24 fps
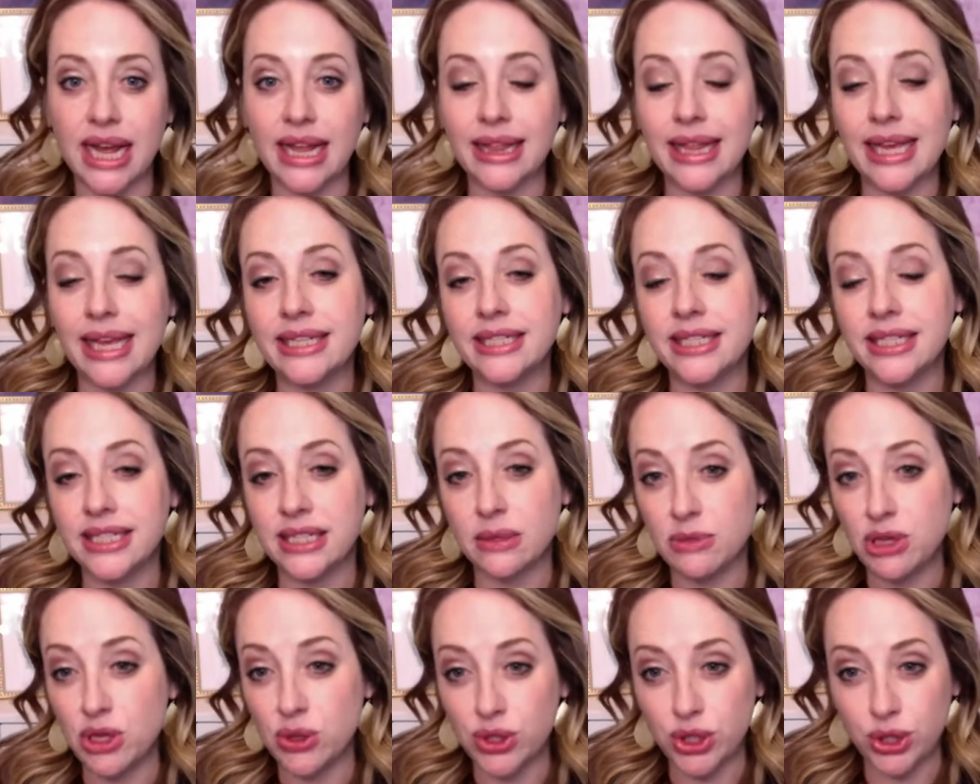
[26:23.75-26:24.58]
I linked to
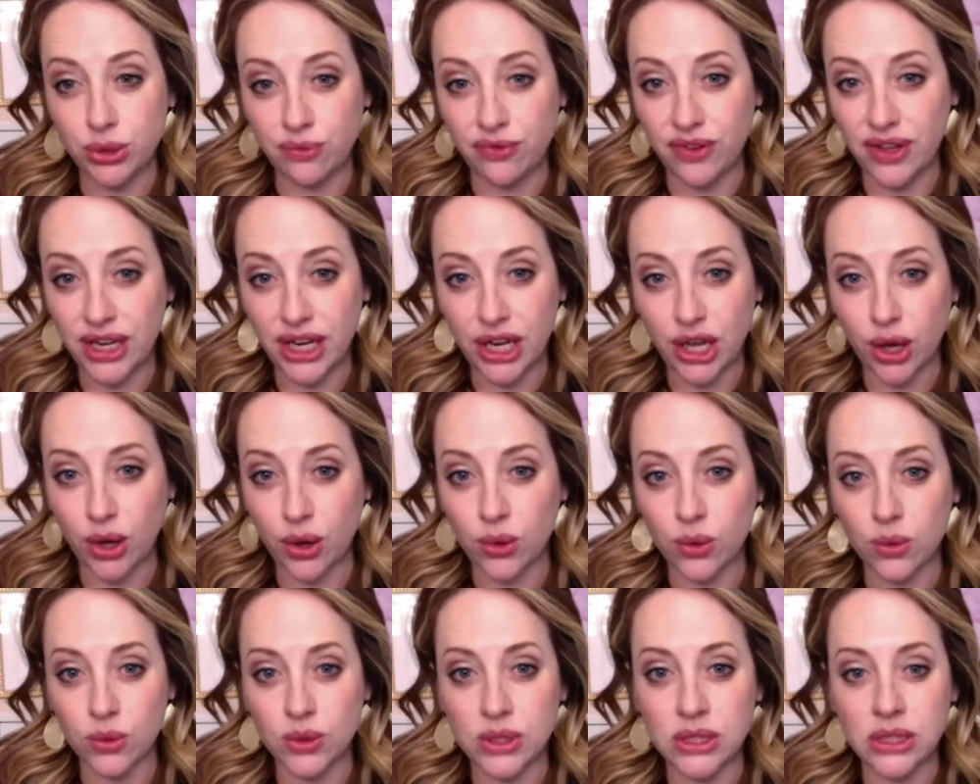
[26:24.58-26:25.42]
some YouTube
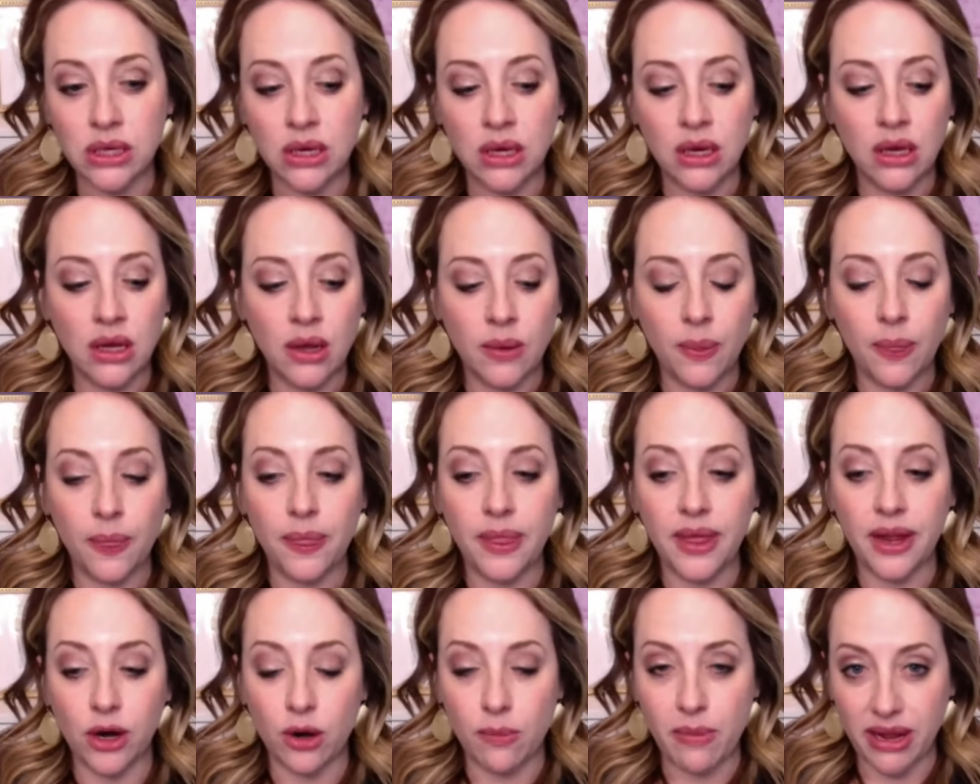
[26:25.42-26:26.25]
videos
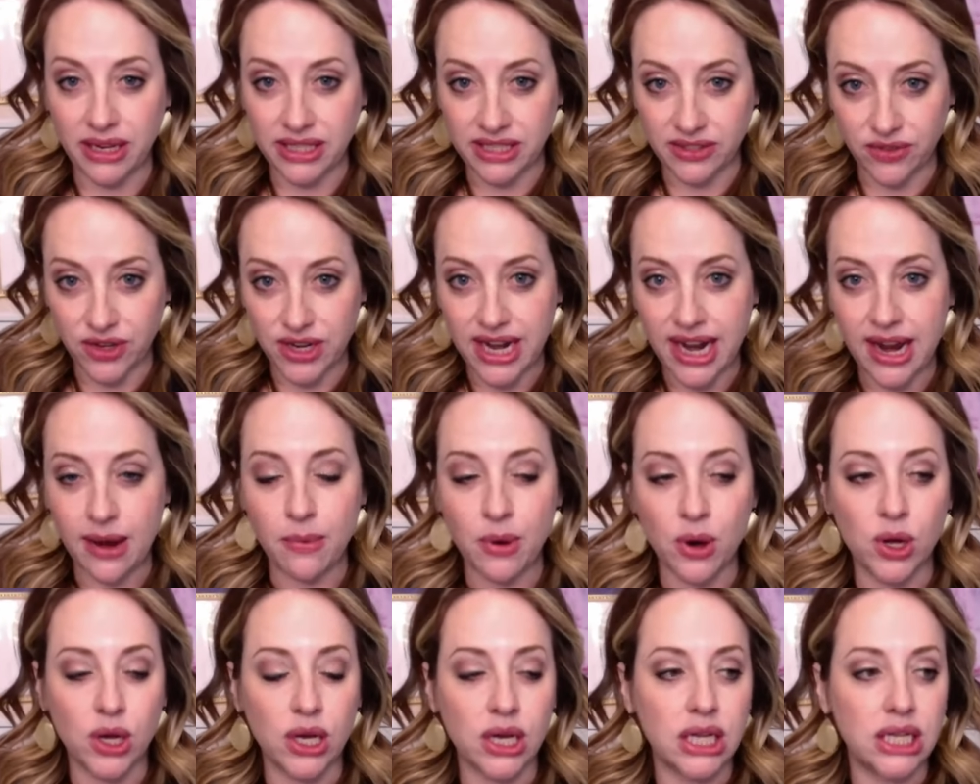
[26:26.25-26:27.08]
that are about different
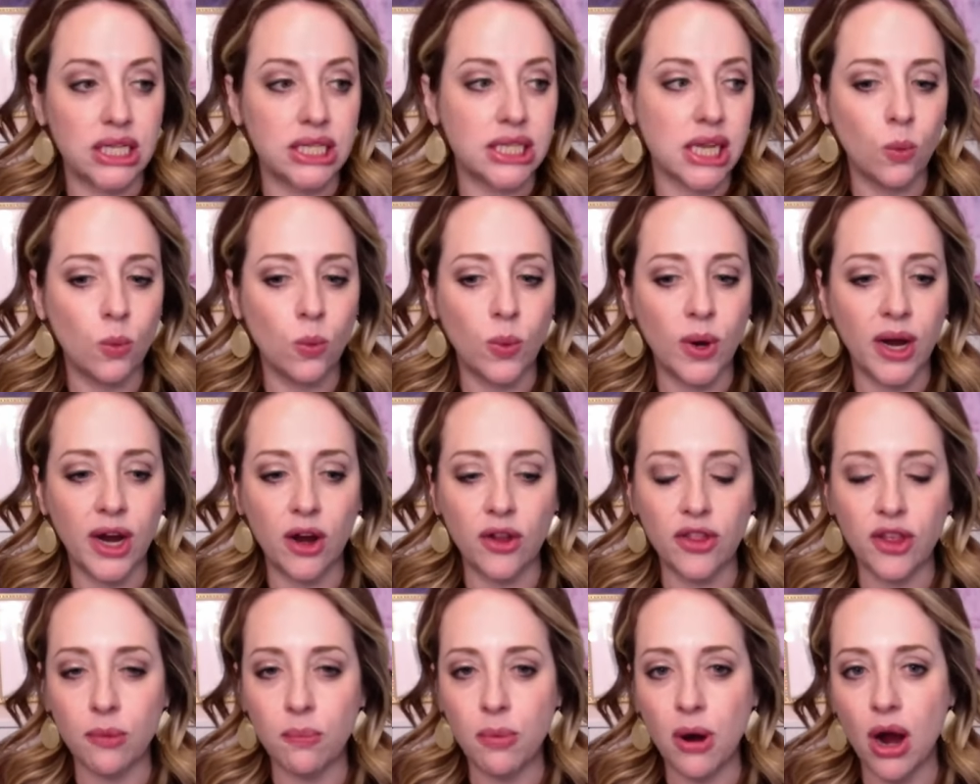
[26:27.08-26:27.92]
neighborhoods, where
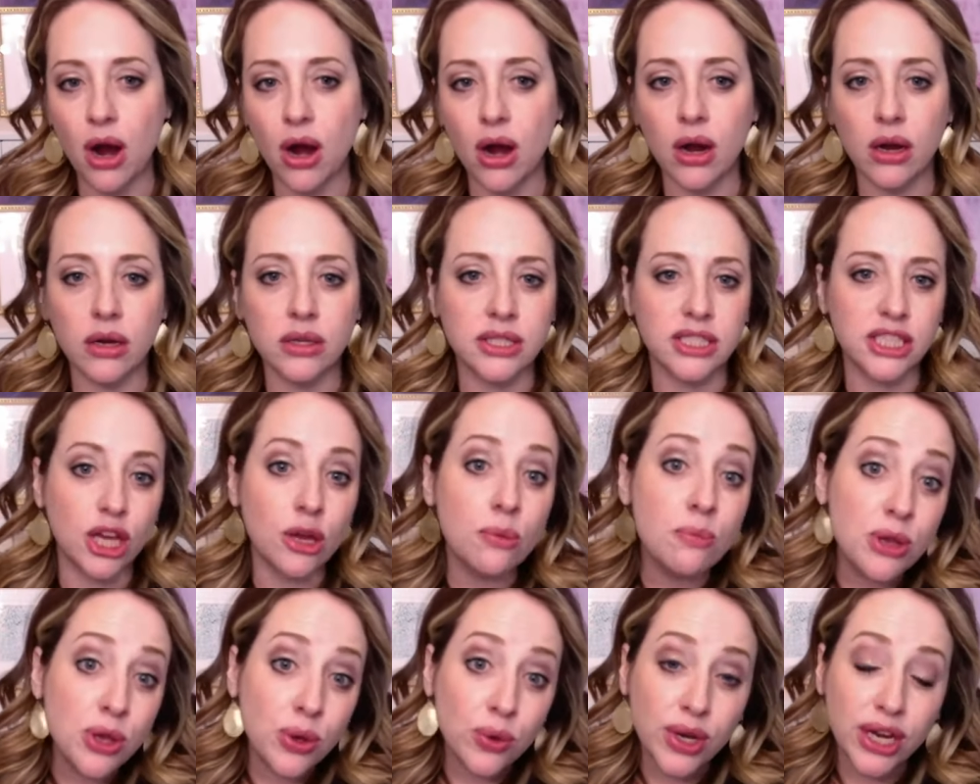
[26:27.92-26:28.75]
are their parks,
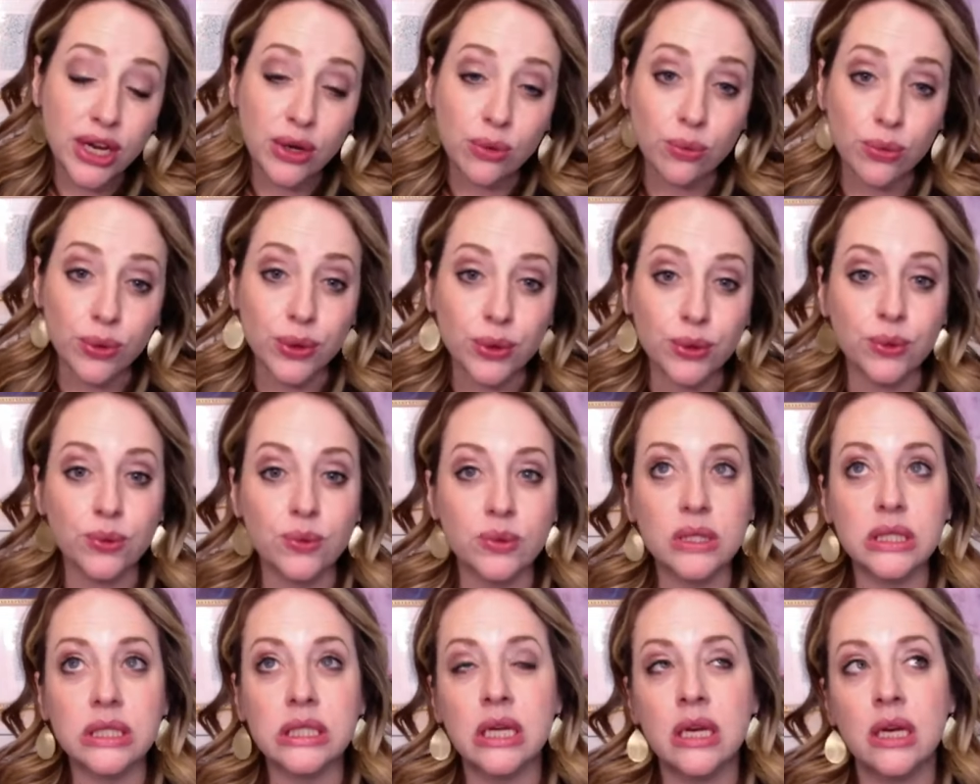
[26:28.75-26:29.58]
commuting
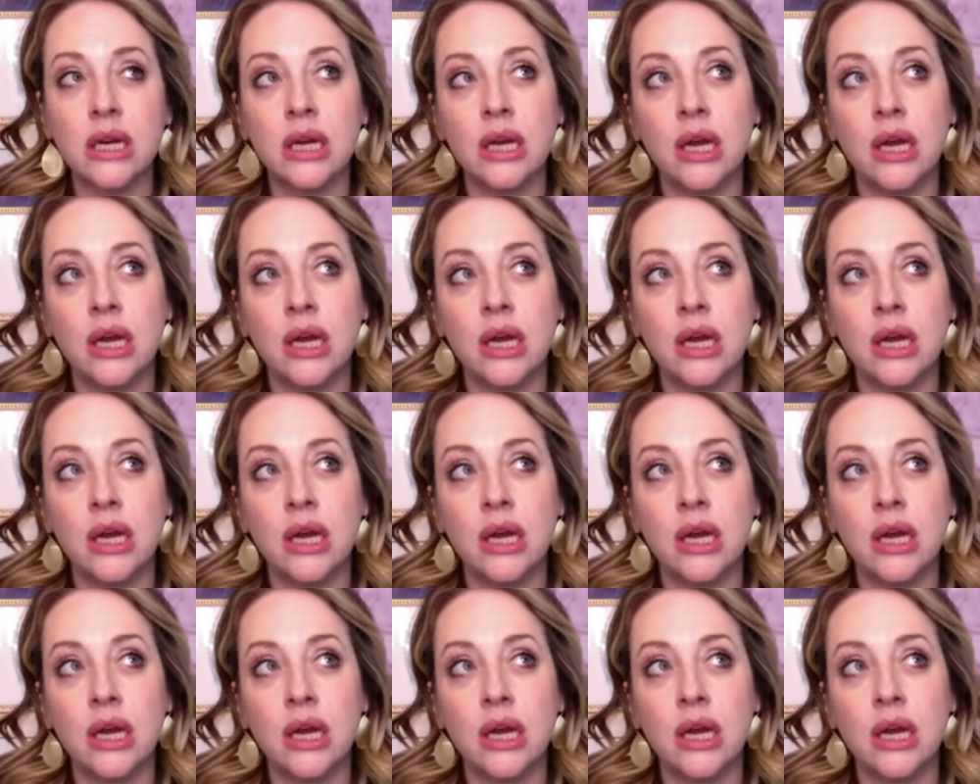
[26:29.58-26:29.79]
routes,